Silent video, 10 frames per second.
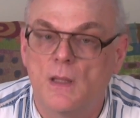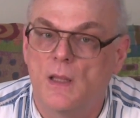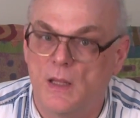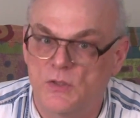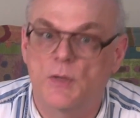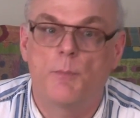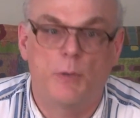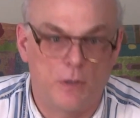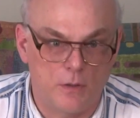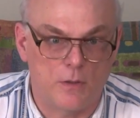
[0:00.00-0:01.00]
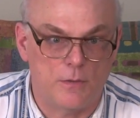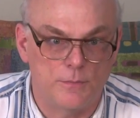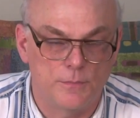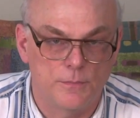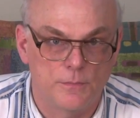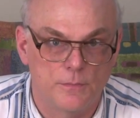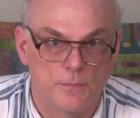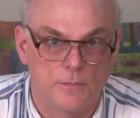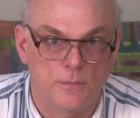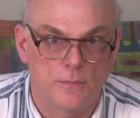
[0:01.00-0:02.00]
It's plural.
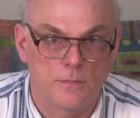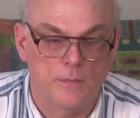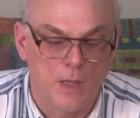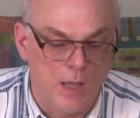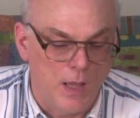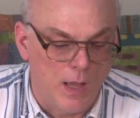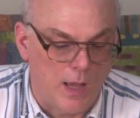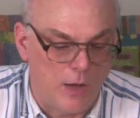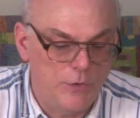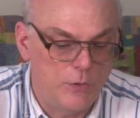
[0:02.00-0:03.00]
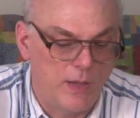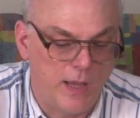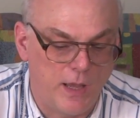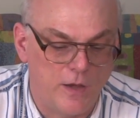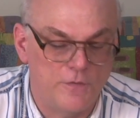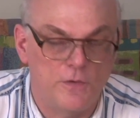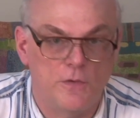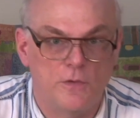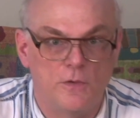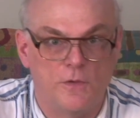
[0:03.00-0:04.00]
How do you have
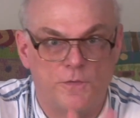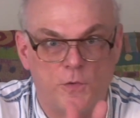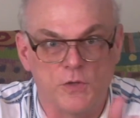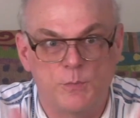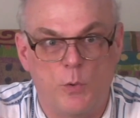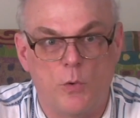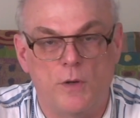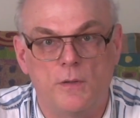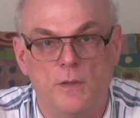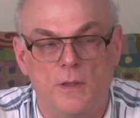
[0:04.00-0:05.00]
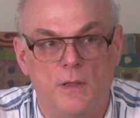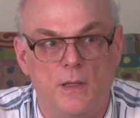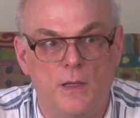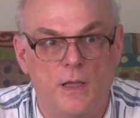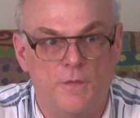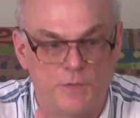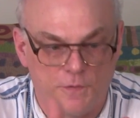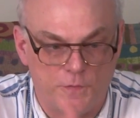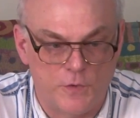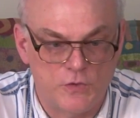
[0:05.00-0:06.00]
the firstborn if the
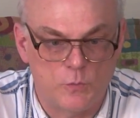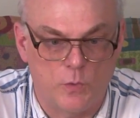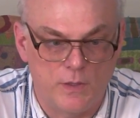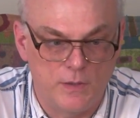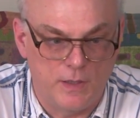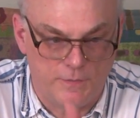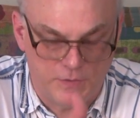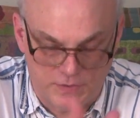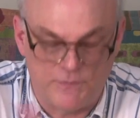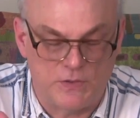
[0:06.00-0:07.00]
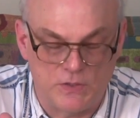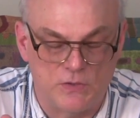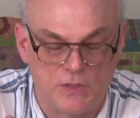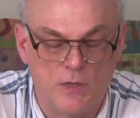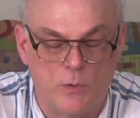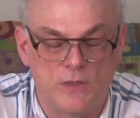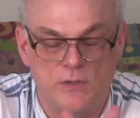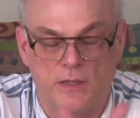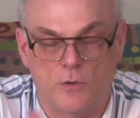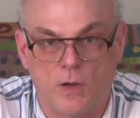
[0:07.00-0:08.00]
first one, if it's a sequence,
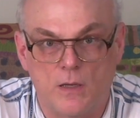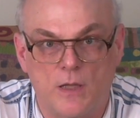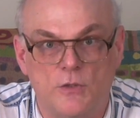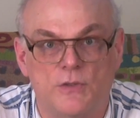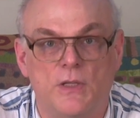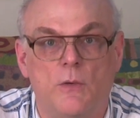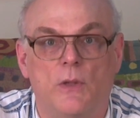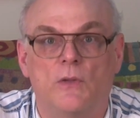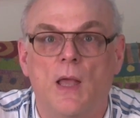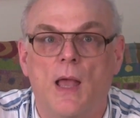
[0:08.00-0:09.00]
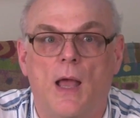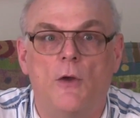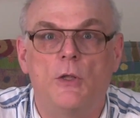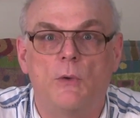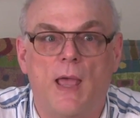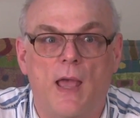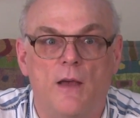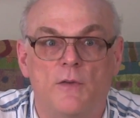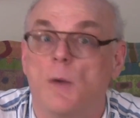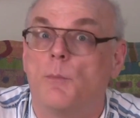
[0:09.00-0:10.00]
like a chronological sequence, how do you
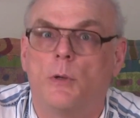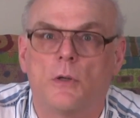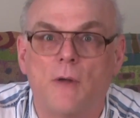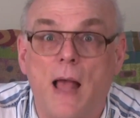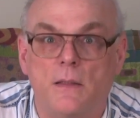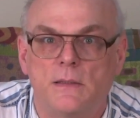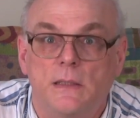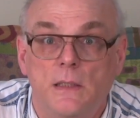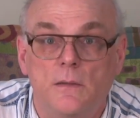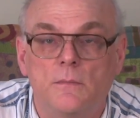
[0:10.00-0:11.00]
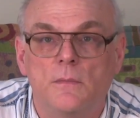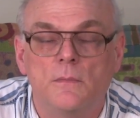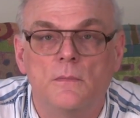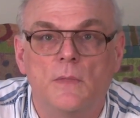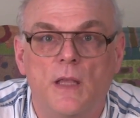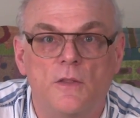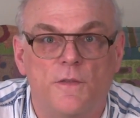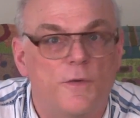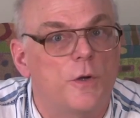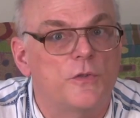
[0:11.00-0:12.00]
have plurality in the
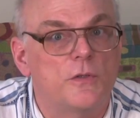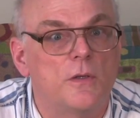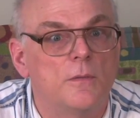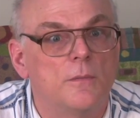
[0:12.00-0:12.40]
first?